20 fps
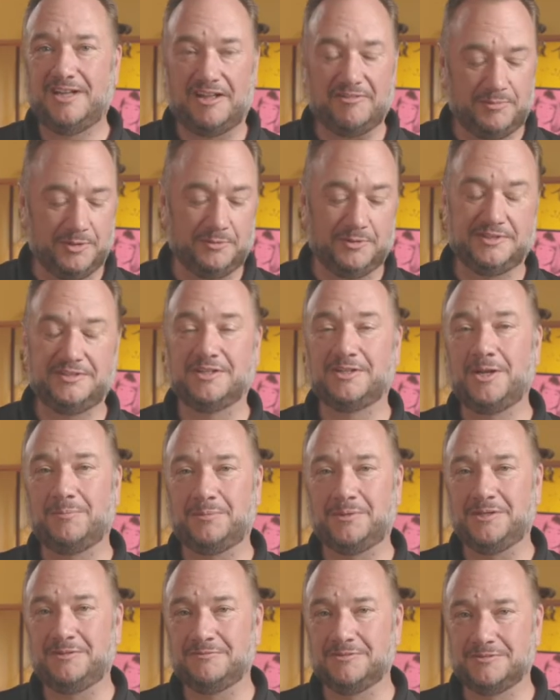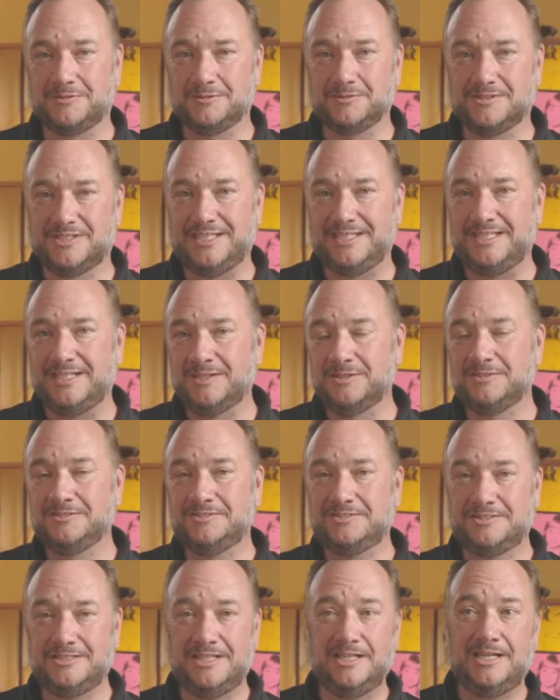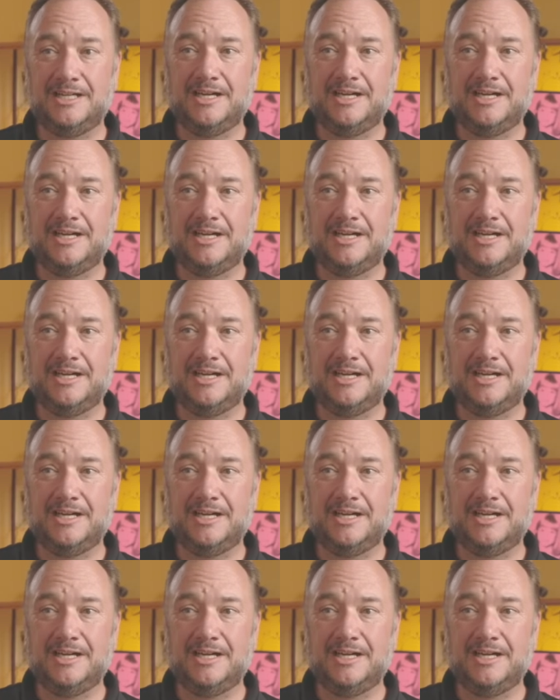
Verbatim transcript: I've been with the company for 13 years.